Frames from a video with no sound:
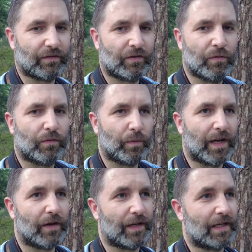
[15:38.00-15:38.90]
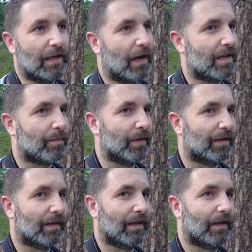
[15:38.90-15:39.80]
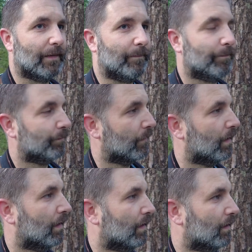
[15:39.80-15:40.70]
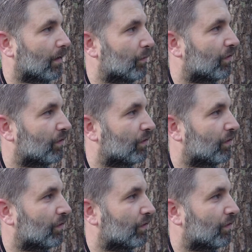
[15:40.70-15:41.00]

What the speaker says: good without any light. But I'm